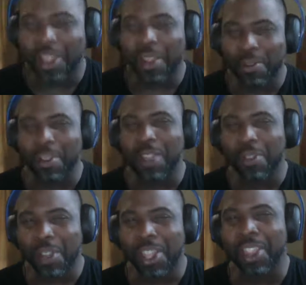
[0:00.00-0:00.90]
That's
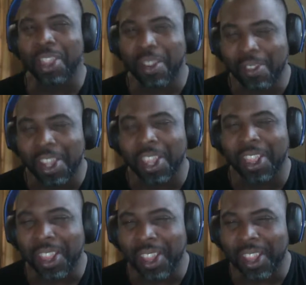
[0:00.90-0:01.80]
good. That's good.
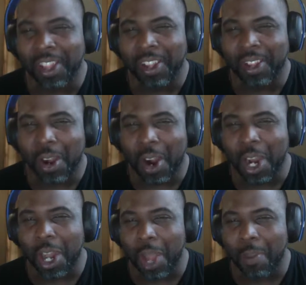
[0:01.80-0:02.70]
All right.
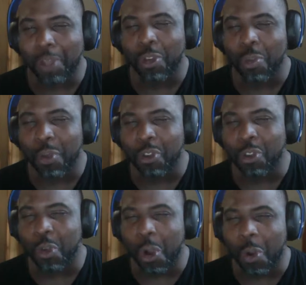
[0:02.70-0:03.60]
How about you, Mr.
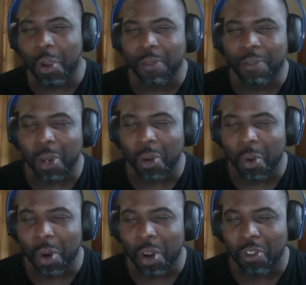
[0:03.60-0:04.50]
Lugo? Any final
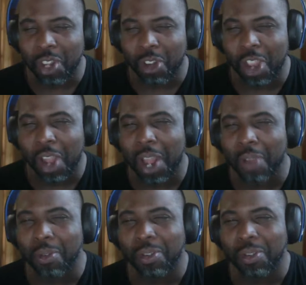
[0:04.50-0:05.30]
words? Any shout outs?